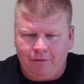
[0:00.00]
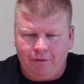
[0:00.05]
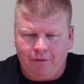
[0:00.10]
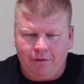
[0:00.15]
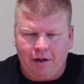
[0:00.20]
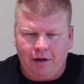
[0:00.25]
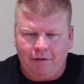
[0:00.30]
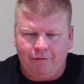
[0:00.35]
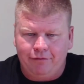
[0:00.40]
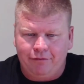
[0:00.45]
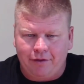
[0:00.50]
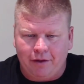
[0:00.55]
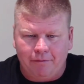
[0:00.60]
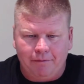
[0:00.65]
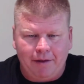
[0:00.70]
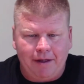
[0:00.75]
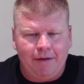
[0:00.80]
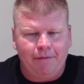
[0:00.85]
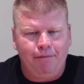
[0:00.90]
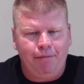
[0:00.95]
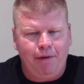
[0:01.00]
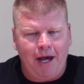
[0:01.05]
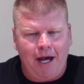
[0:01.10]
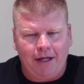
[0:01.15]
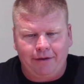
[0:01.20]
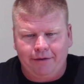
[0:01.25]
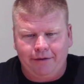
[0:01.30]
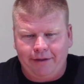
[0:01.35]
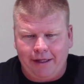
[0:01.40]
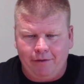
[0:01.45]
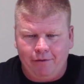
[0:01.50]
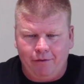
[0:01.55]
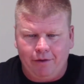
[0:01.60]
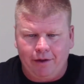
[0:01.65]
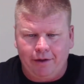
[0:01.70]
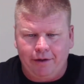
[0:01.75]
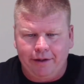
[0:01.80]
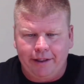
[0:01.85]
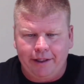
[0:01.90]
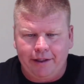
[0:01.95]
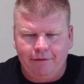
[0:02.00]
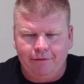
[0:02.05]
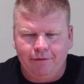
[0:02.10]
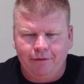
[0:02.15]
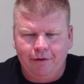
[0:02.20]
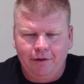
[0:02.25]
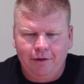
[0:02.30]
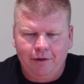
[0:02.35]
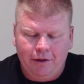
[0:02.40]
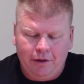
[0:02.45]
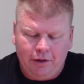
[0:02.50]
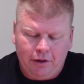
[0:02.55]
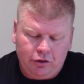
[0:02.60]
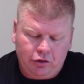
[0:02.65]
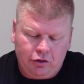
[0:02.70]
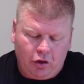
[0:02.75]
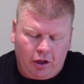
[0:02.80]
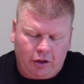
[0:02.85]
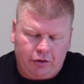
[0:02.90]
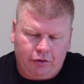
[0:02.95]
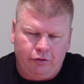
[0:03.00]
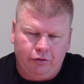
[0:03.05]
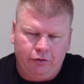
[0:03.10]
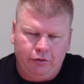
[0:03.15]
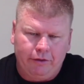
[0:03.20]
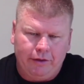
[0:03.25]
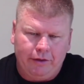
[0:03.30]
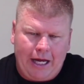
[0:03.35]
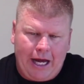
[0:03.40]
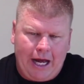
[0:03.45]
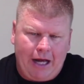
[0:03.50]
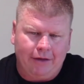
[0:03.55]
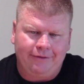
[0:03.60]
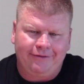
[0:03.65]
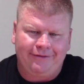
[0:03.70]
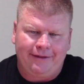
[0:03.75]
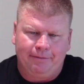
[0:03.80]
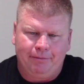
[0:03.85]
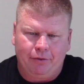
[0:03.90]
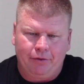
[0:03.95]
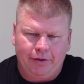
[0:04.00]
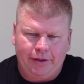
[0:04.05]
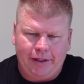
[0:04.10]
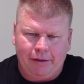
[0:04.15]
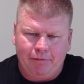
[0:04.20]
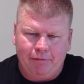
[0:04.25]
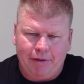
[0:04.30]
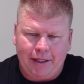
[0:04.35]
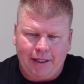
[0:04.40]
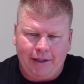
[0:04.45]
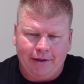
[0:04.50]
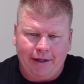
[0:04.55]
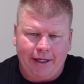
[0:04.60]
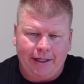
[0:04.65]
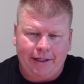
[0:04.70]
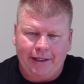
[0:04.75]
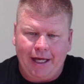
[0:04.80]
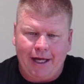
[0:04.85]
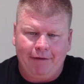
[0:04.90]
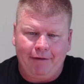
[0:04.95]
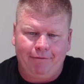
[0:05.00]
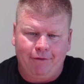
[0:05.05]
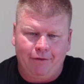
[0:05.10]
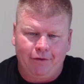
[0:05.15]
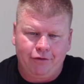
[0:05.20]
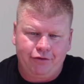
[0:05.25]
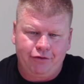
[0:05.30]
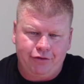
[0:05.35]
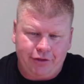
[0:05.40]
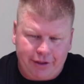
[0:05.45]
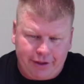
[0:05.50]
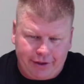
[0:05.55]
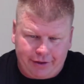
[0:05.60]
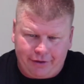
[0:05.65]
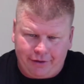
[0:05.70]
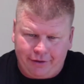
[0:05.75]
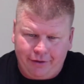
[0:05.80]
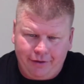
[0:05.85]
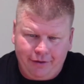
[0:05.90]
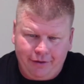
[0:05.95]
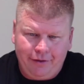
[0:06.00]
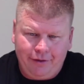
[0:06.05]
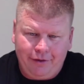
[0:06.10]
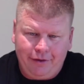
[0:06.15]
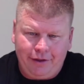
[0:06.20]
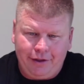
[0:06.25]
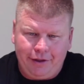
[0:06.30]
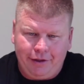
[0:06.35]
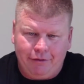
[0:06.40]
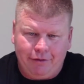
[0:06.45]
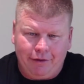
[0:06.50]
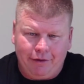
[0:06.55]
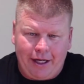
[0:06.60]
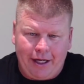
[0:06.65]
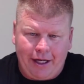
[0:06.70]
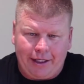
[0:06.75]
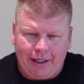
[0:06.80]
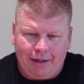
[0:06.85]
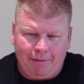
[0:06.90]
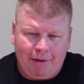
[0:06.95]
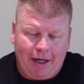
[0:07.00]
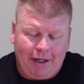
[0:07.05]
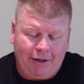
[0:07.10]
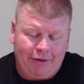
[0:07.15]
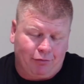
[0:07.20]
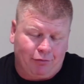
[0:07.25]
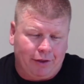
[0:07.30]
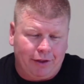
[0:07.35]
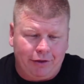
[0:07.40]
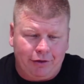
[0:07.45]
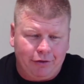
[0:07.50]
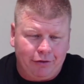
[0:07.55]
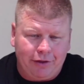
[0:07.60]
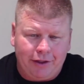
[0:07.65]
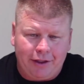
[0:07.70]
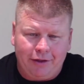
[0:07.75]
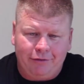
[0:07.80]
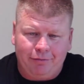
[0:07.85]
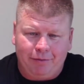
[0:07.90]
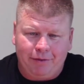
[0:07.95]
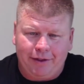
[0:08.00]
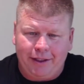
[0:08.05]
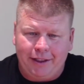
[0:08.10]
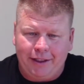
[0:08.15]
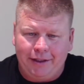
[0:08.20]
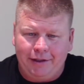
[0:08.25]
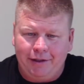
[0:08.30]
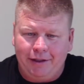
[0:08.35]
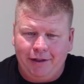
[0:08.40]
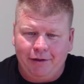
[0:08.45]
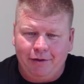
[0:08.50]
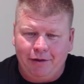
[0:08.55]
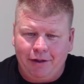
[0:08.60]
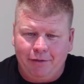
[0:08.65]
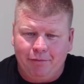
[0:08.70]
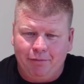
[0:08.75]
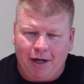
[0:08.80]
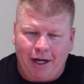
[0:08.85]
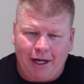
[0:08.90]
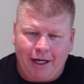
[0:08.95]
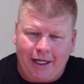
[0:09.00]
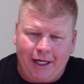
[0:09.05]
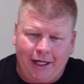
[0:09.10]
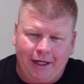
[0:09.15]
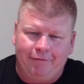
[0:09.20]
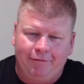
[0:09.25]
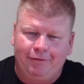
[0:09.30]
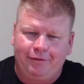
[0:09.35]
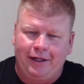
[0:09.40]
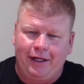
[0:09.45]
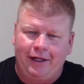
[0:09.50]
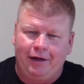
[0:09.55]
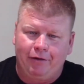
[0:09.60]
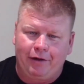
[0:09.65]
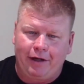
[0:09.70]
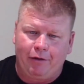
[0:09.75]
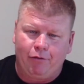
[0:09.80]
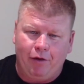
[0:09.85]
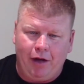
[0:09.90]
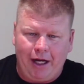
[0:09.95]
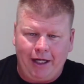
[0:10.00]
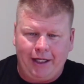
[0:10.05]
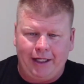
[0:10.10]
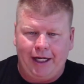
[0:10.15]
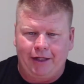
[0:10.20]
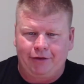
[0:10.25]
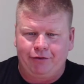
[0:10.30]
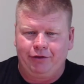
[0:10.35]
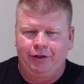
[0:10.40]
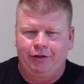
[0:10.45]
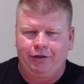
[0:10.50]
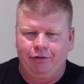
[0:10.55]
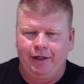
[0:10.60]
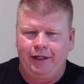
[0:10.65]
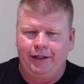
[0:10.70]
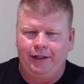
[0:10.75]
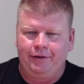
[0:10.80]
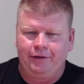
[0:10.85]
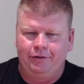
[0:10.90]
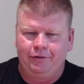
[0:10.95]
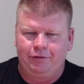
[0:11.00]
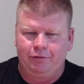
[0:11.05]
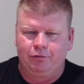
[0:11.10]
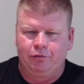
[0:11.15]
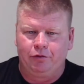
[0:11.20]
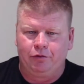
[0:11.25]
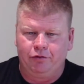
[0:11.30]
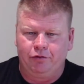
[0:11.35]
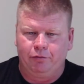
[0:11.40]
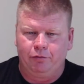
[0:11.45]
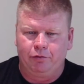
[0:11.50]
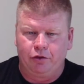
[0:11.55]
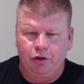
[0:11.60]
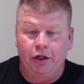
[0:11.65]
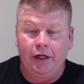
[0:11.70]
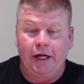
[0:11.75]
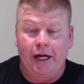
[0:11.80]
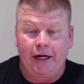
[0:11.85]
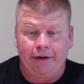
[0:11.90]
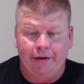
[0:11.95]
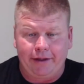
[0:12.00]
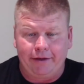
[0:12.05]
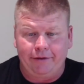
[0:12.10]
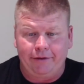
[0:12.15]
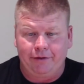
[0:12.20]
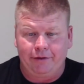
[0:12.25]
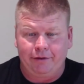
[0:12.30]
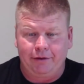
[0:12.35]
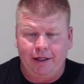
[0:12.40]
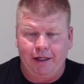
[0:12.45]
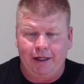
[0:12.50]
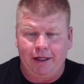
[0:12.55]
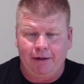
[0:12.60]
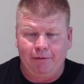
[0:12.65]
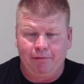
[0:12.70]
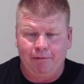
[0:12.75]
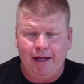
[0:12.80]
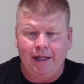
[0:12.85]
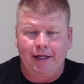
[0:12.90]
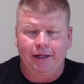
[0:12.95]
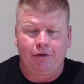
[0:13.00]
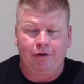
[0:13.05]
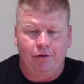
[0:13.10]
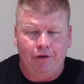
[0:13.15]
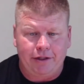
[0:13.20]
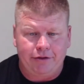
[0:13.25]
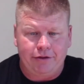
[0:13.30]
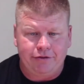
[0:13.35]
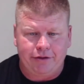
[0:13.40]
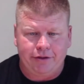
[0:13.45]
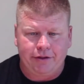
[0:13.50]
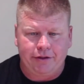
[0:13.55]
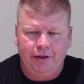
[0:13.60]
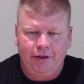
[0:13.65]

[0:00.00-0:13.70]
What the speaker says: of some impact that they want to leave. Talk through how simple it can be. Like that first year, you were like, I just want to do this, but then you probably kind of said, okay, well, I can actually create some good out of this and make a donation.